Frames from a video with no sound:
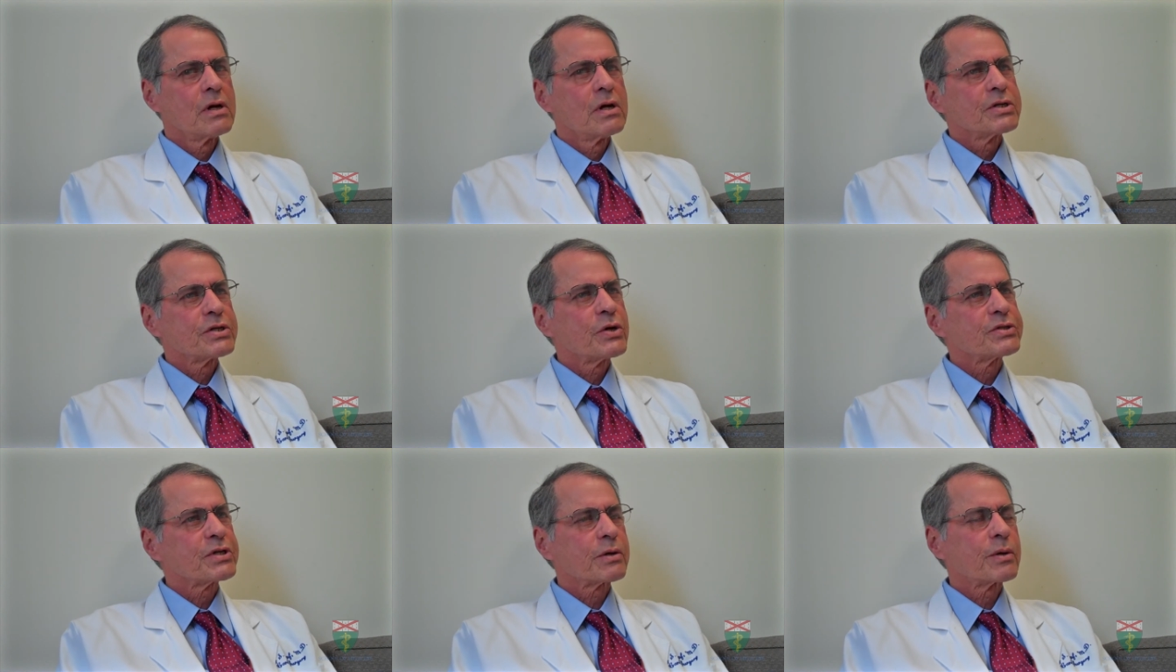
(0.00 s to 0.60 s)
So
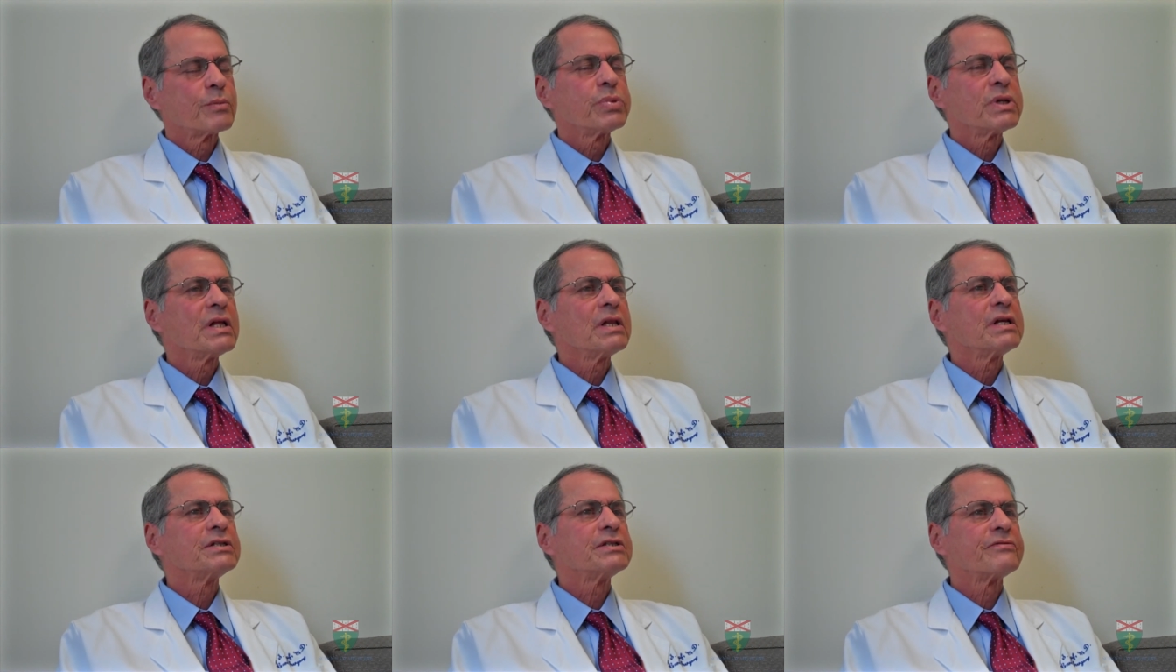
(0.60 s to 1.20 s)
it's a
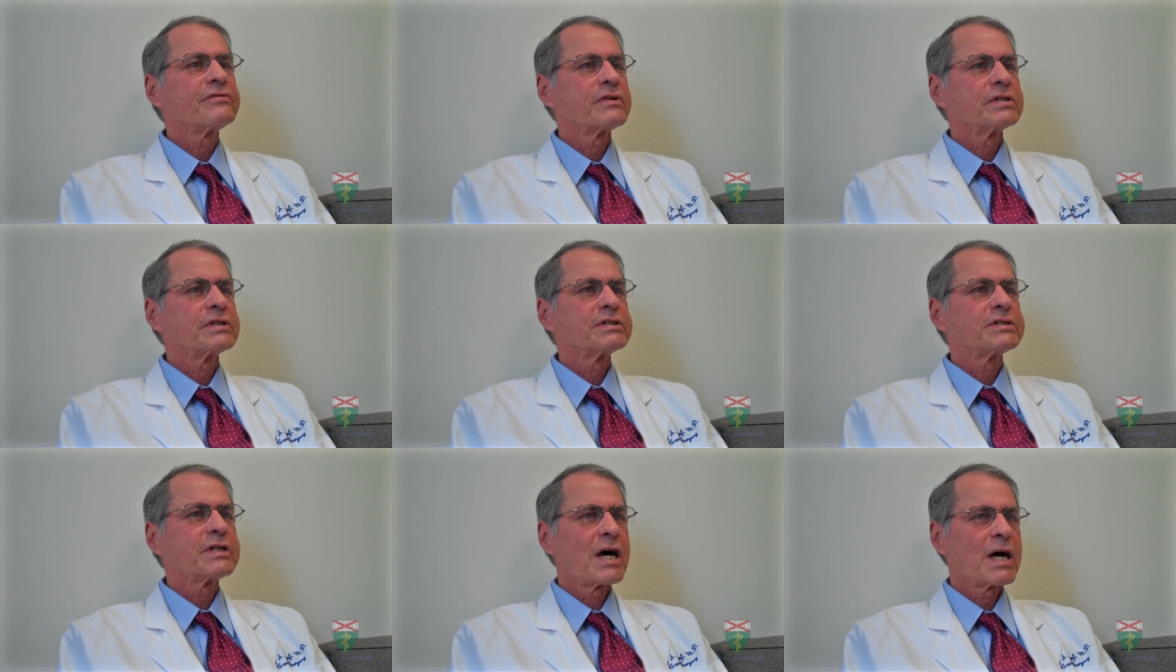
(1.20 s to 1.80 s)
completely different
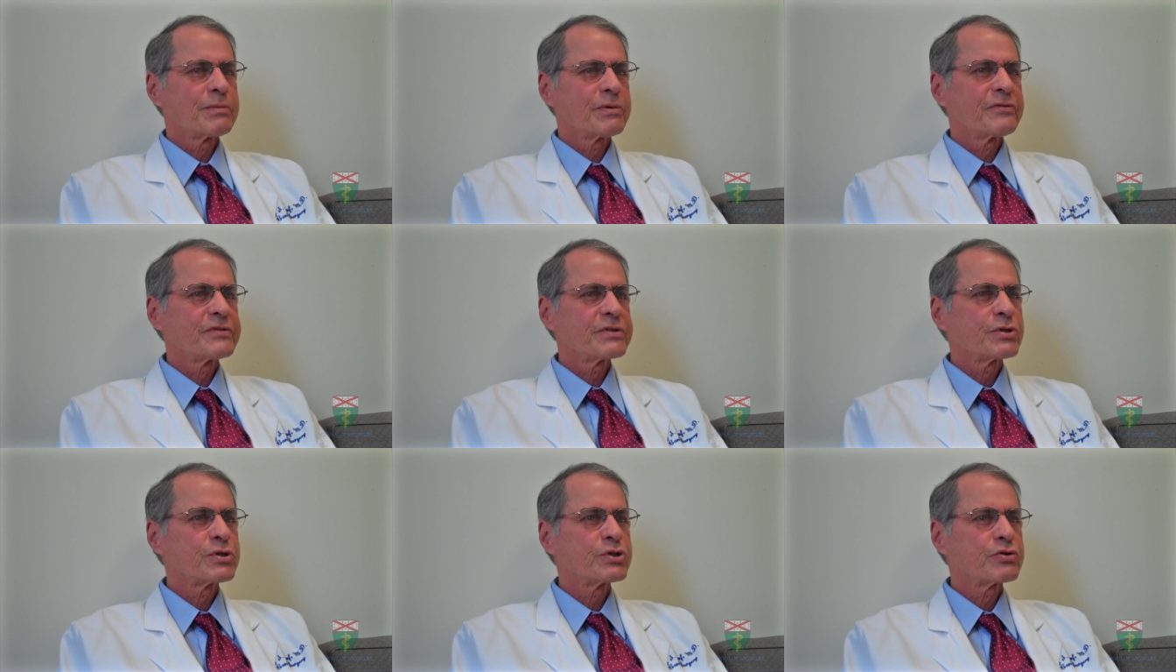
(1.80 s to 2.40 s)
type of
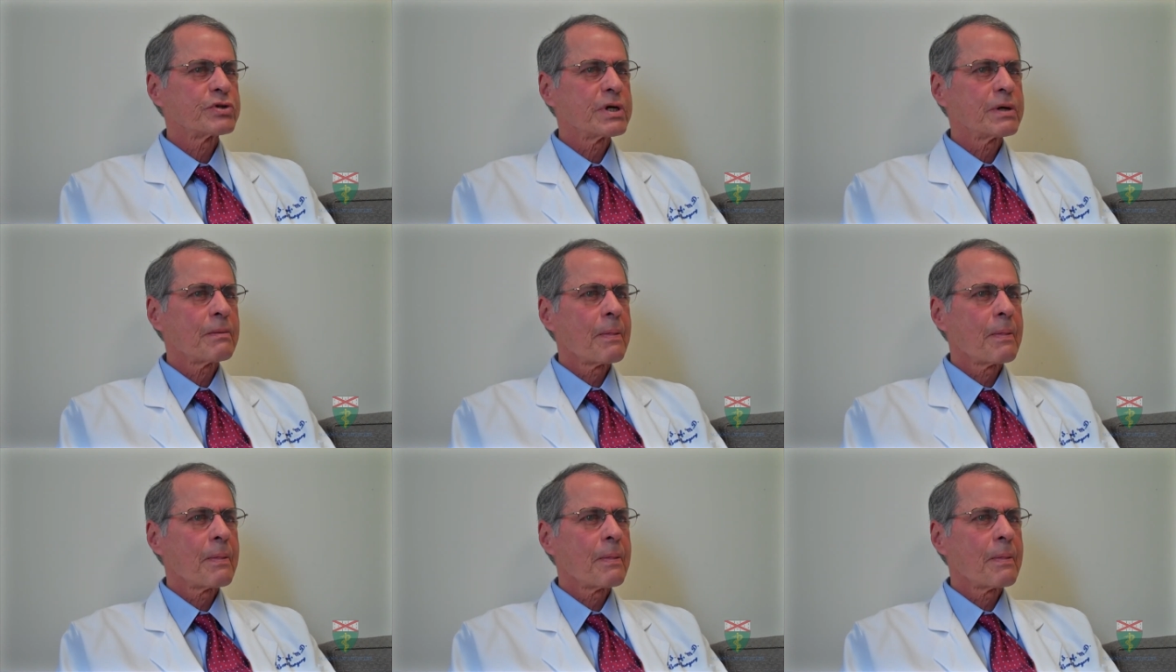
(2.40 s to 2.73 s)
surgery.